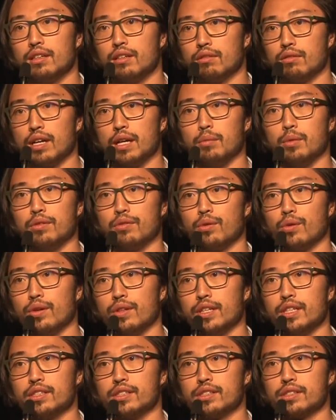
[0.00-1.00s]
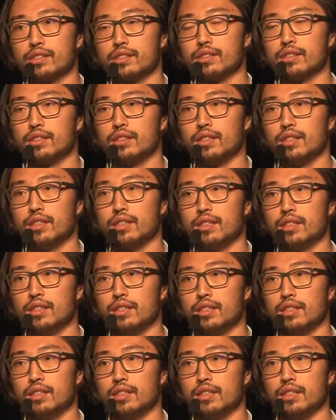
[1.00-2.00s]
right before this.
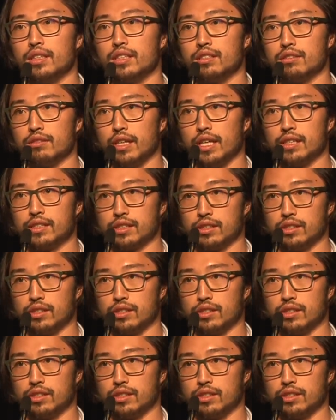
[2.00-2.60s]
It creates a